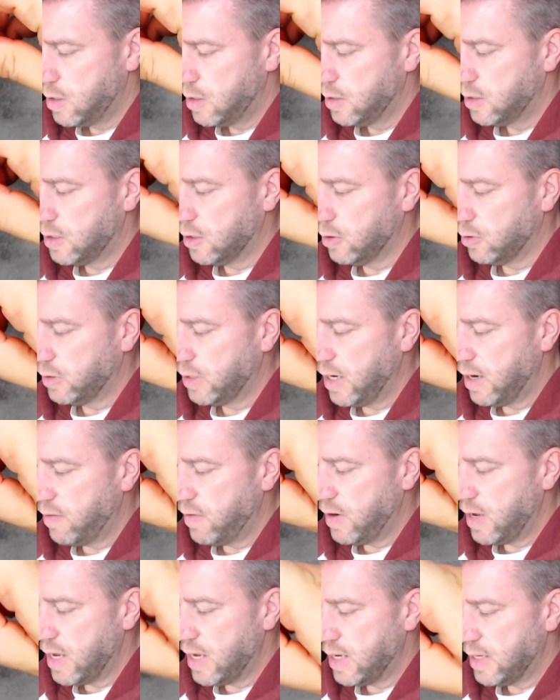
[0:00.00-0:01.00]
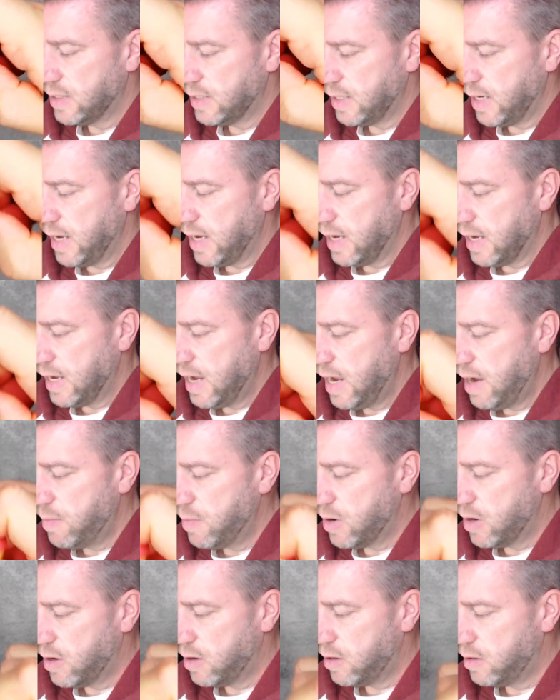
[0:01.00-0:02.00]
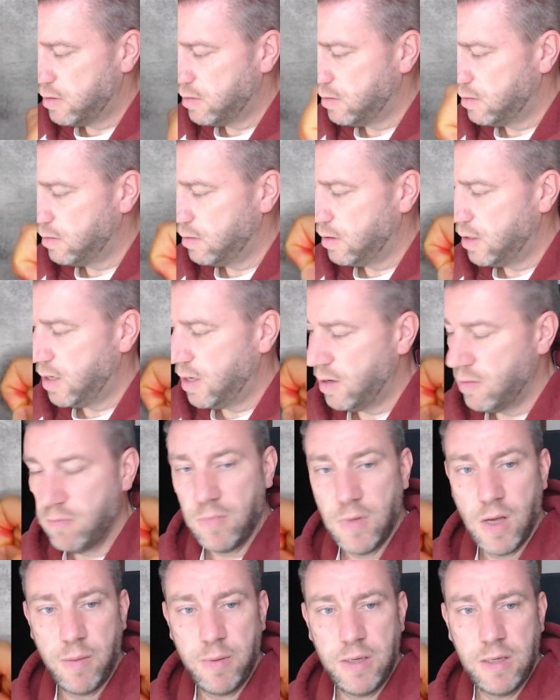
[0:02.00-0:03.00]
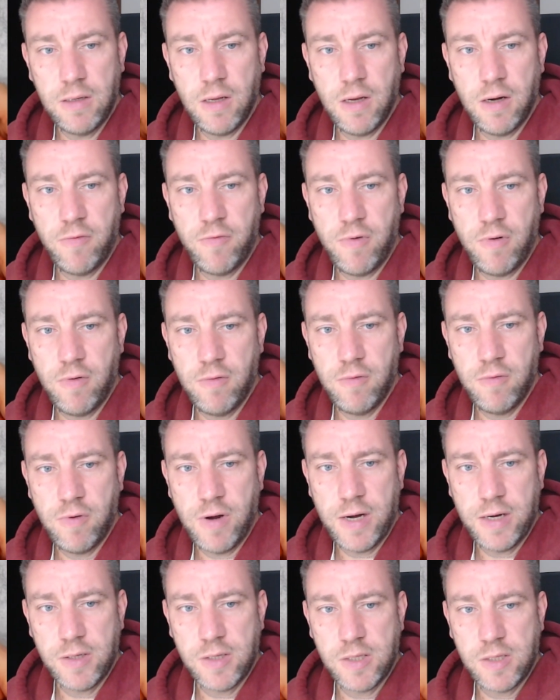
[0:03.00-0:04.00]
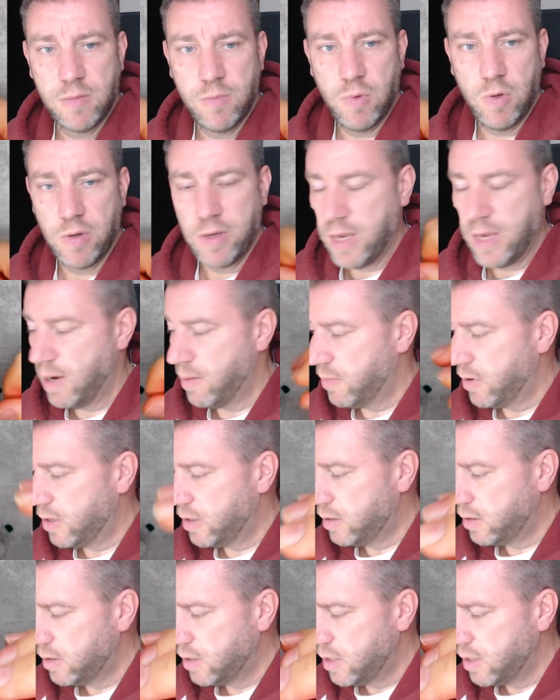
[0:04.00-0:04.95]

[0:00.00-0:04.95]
So there is a camera, I mean a rather small camera,